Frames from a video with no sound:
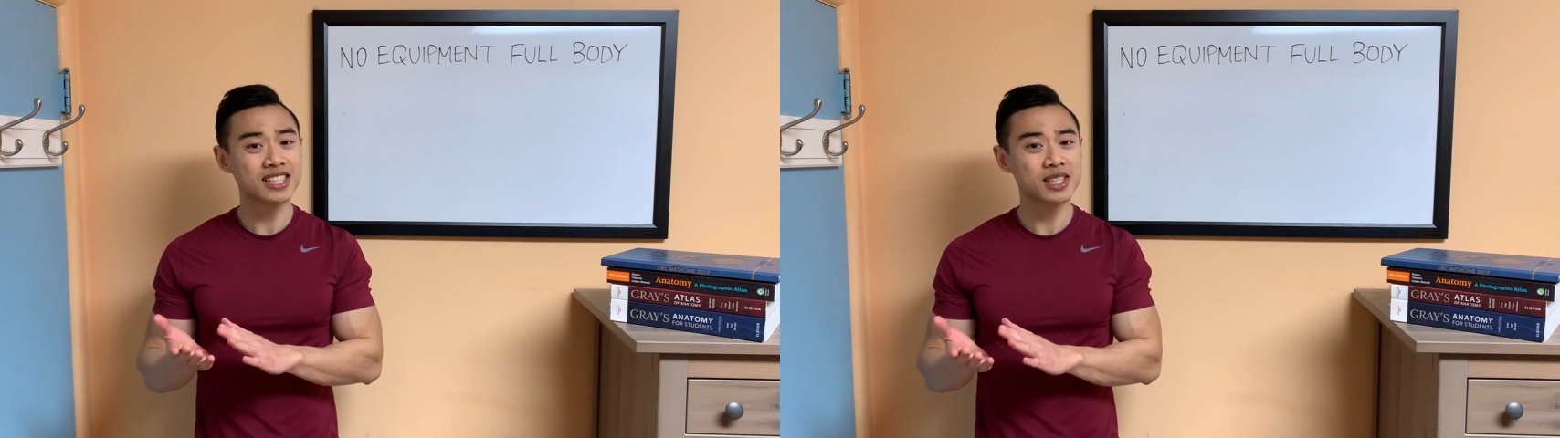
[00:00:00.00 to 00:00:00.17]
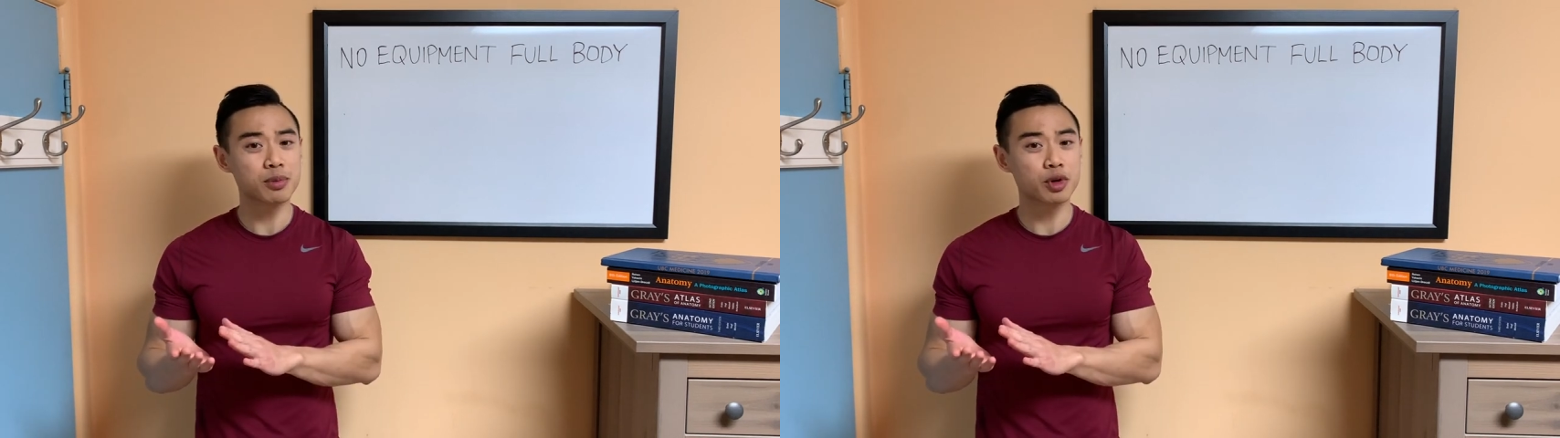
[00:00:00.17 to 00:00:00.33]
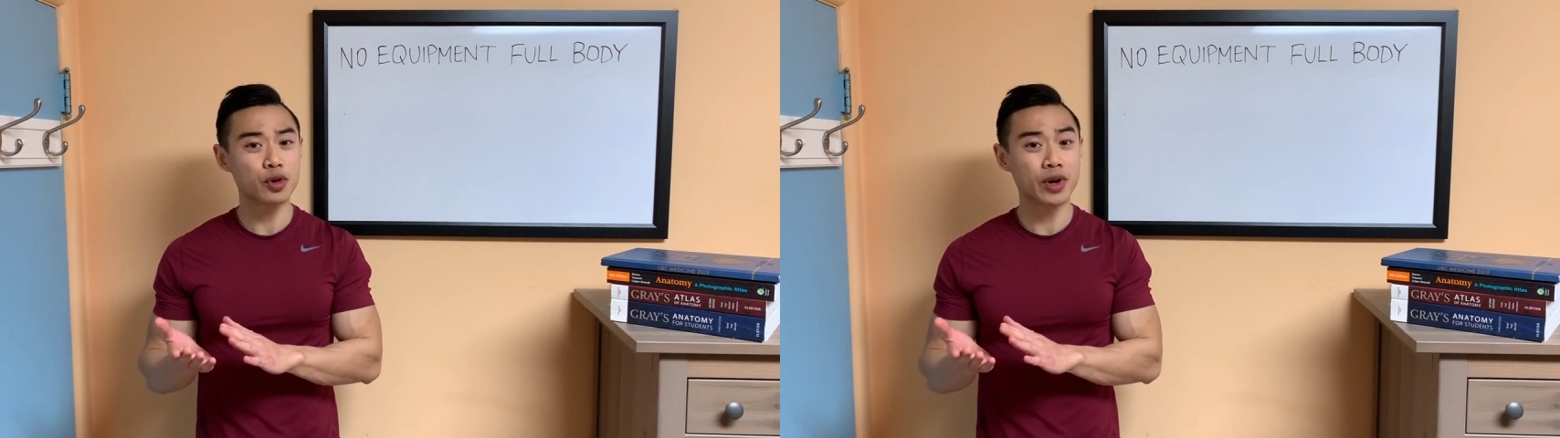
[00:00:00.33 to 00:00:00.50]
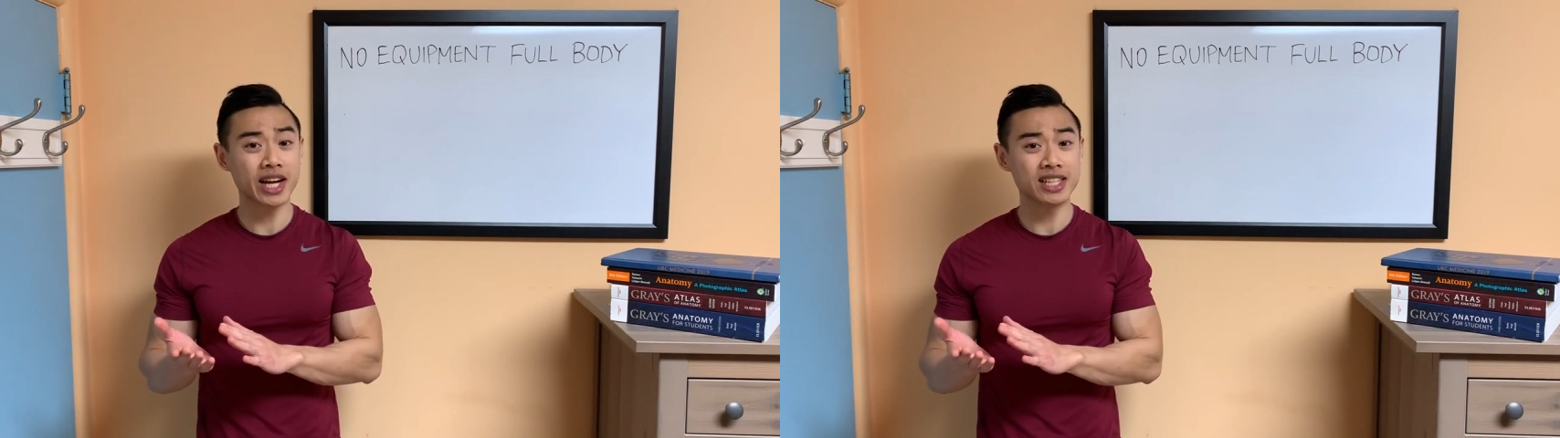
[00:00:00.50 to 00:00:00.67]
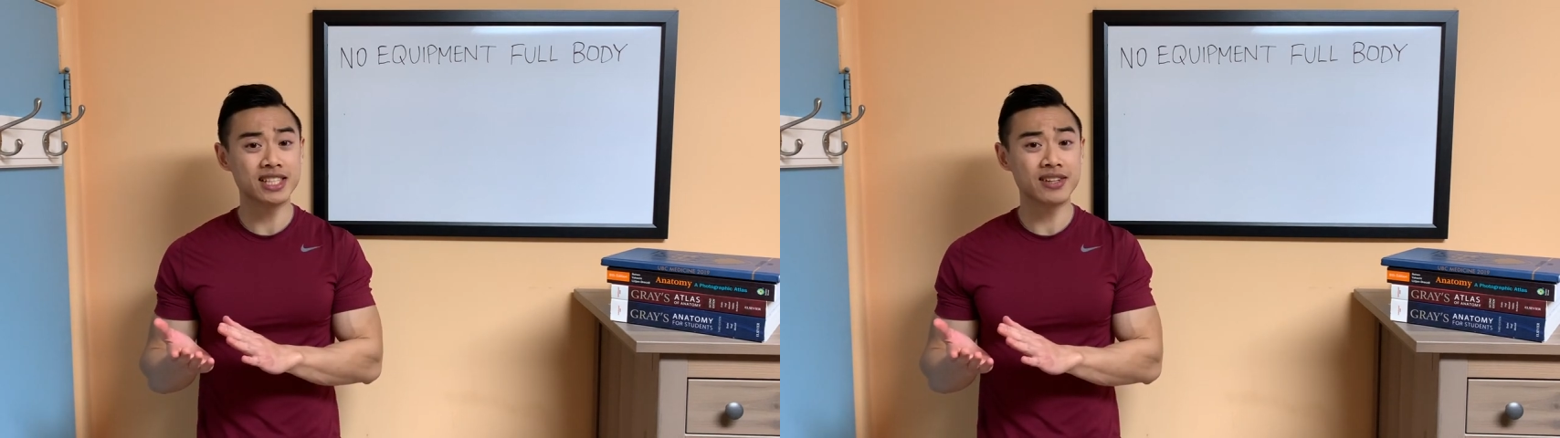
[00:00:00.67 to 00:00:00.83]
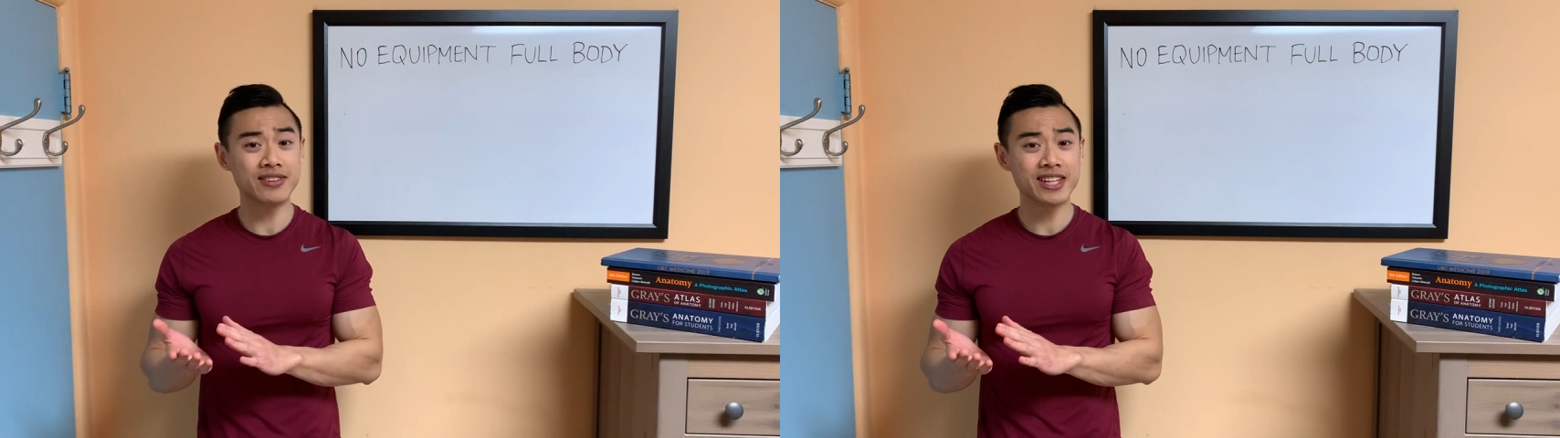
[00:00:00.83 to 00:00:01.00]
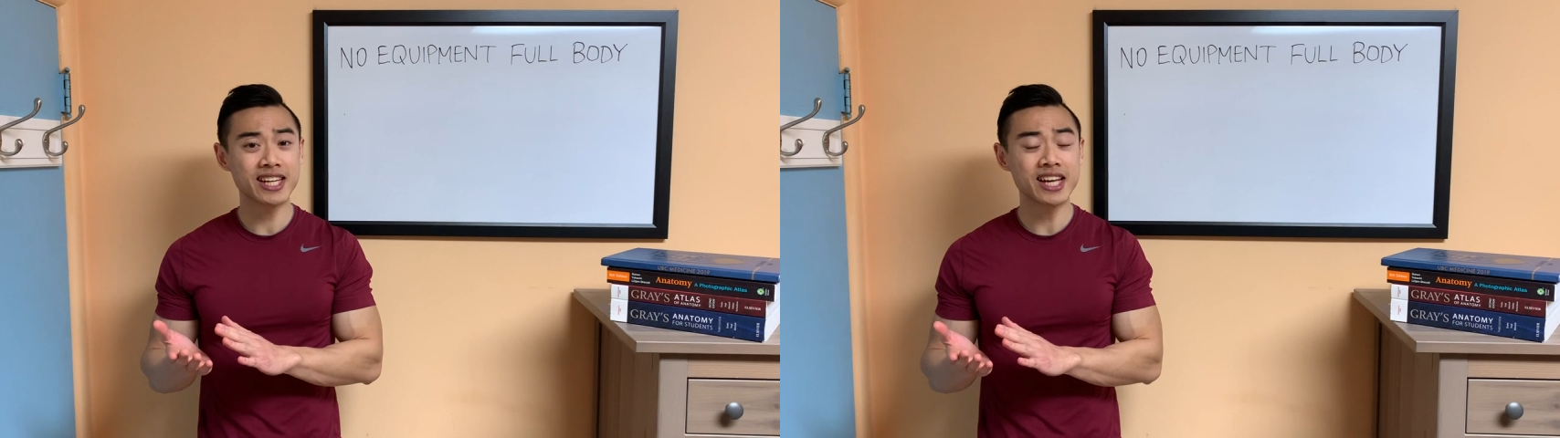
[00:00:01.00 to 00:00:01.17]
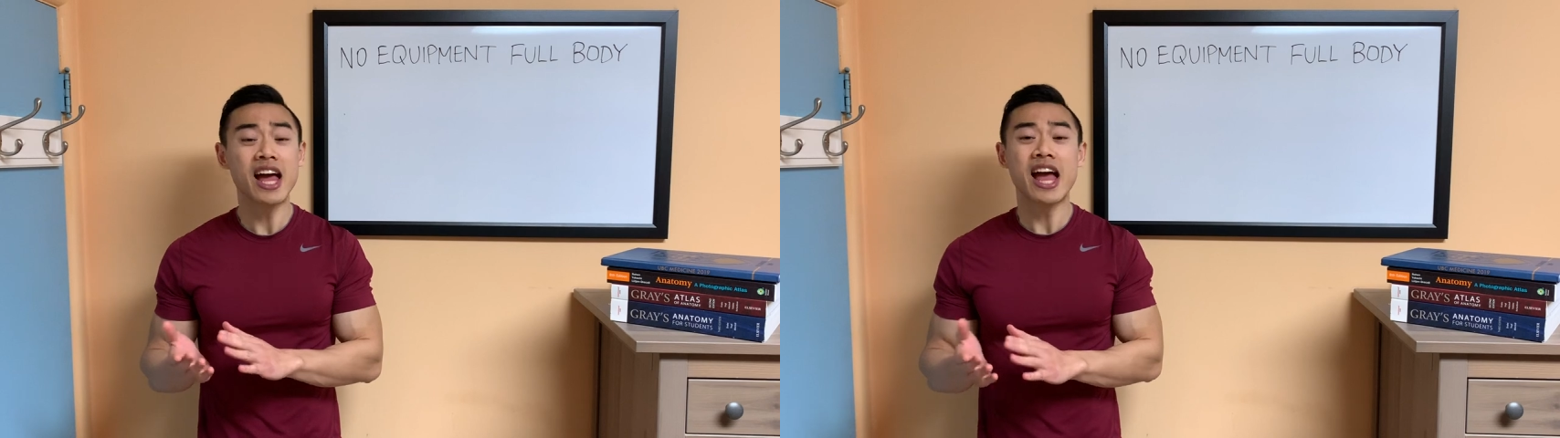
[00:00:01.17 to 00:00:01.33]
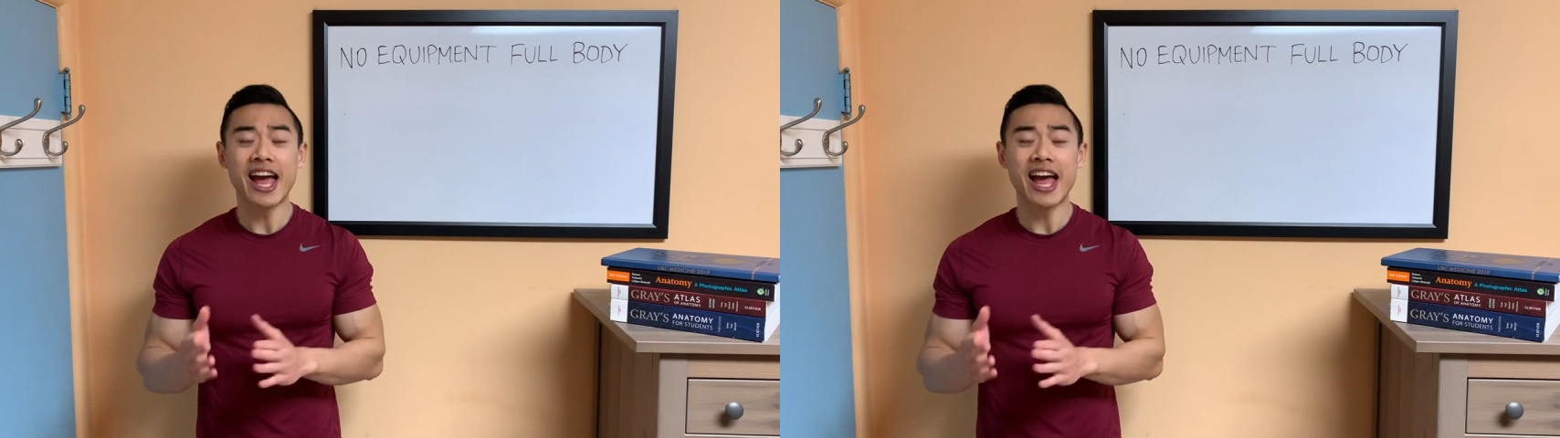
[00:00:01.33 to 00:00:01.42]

some creativity